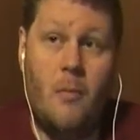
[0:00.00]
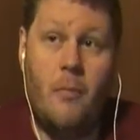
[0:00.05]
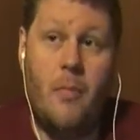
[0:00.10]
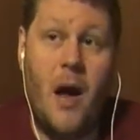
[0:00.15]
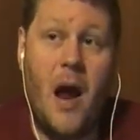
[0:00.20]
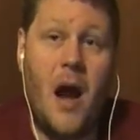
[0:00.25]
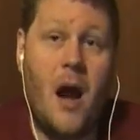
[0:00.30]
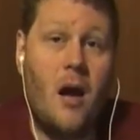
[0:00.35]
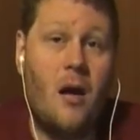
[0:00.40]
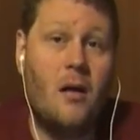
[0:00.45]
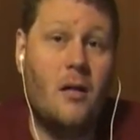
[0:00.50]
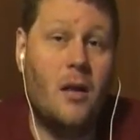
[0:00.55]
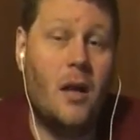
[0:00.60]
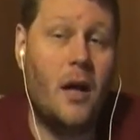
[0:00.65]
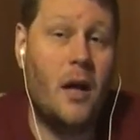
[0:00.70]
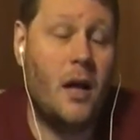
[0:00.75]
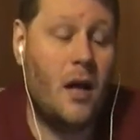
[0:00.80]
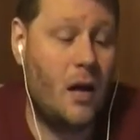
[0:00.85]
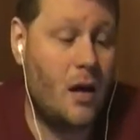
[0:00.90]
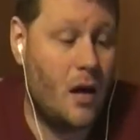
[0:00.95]

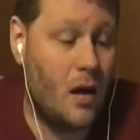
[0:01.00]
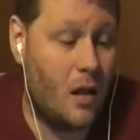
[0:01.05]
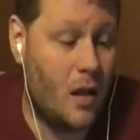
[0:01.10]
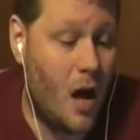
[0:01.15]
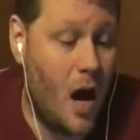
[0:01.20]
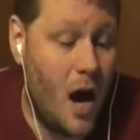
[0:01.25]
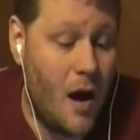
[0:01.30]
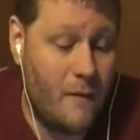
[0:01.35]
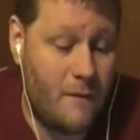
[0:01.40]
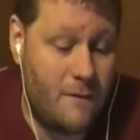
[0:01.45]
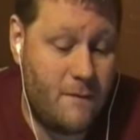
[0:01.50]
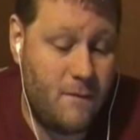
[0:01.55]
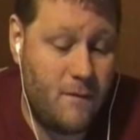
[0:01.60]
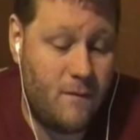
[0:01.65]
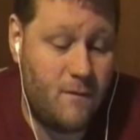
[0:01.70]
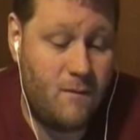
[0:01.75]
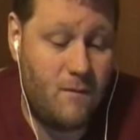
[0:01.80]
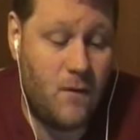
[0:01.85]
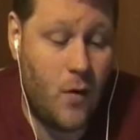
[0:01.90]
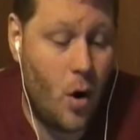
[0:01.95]
apparently a lot
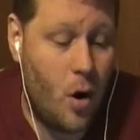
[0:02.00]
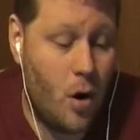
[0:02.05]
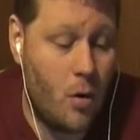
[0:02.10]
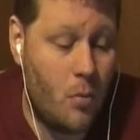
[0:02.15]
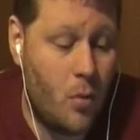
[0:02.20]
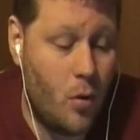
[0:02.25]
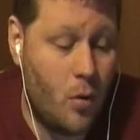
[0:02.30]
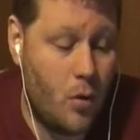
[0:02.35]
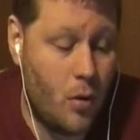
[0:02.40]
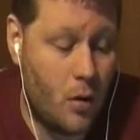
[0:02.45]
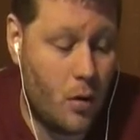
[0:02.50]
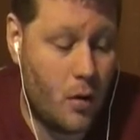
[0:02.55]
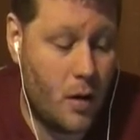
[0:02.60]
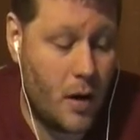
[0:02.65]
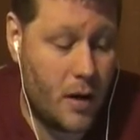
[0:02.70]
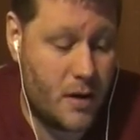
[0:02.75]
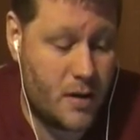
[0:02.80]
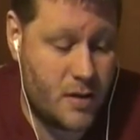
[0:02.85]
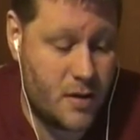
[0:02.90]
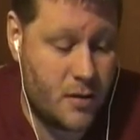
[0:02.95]
far more
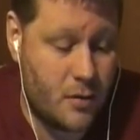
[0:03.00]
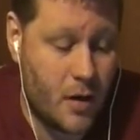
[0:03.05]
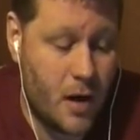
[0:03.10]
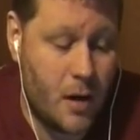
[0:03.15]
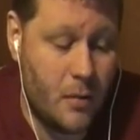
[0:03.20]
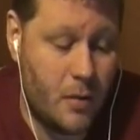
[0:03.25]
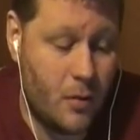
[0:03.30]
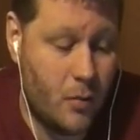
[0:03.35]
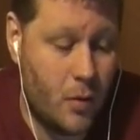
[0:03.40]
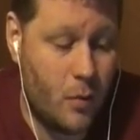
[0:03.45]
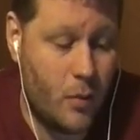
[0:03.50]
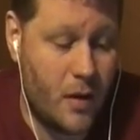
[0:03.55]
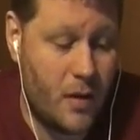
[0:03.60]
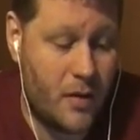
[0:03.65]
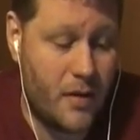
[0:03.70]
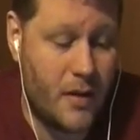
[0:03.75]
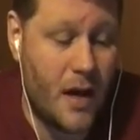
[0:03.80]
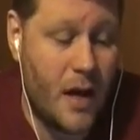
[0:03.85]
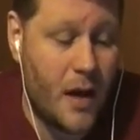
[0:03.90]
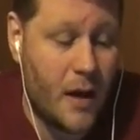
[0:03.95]
extreme than what we
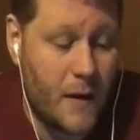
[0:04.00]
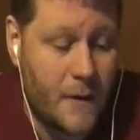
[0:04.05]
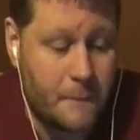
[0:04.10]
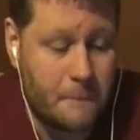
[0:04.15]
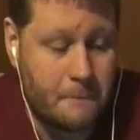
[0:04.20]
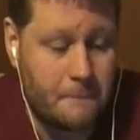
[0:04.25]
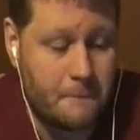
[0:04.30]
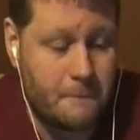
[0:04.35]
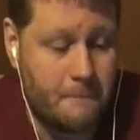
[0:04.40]
think,